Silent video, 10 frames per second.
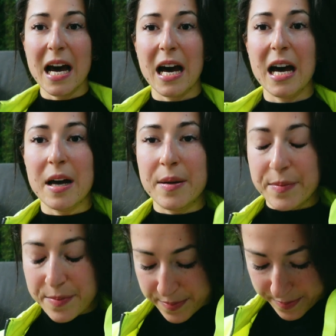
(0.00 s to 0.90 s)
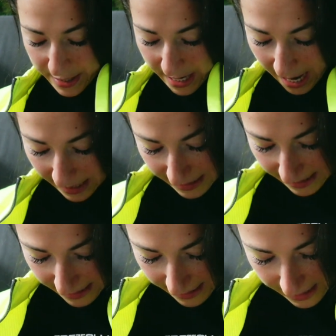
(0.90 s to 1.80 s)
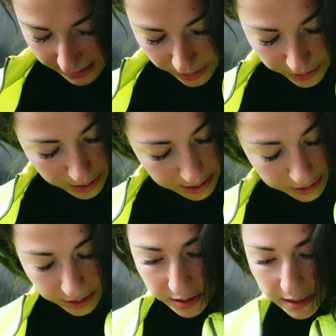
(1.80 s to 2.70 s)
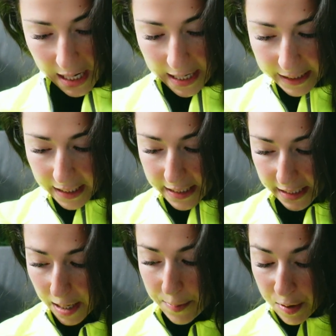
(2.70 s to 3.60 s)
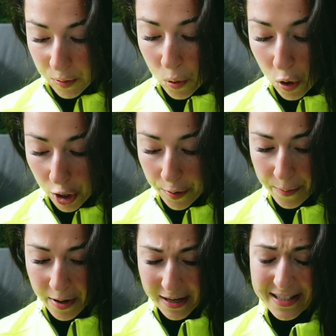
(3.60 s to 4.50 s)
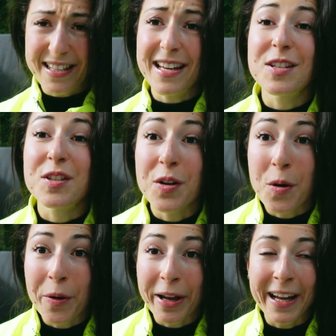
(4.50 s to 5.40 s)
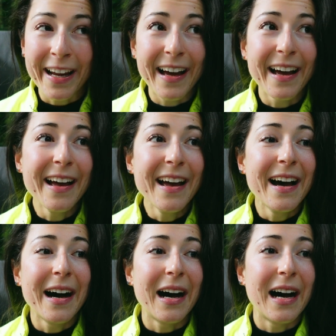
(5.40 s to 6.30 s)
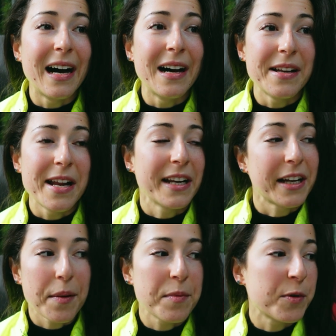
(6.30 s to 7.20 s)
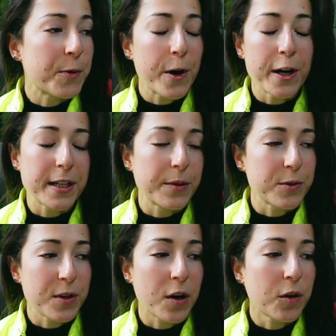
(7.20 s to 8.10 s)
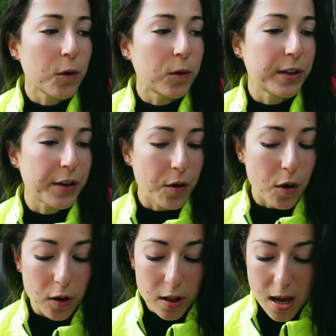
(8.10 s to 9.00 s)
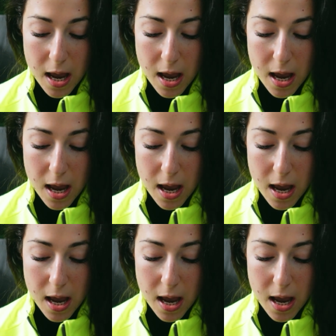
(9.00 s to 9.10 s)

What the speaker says: But yeah, this kit is really good. Like, it kept me warm. It started snowing, and it kept me warm. I was not cold at all.